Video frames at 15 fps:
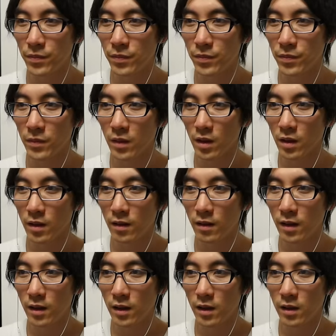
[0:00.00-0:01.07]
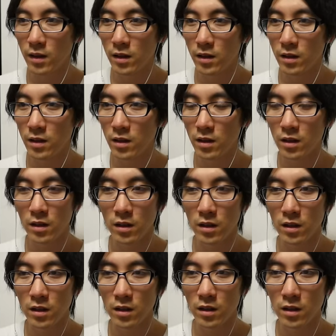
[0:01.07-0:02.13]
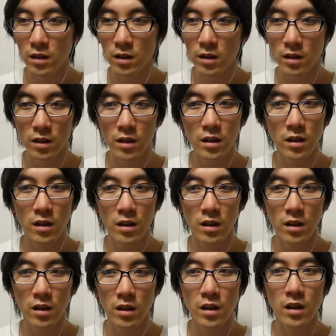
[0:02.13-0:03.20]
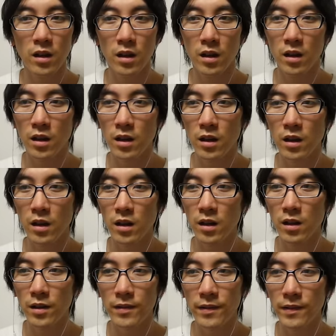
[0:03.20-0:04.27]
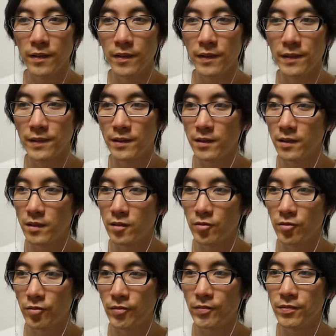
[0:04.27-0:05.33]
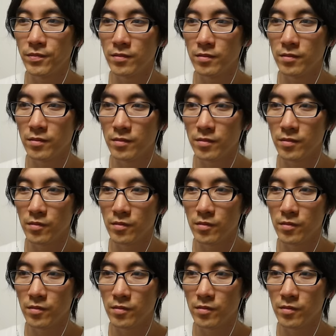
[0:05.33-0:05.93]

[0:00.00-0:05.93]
(silence)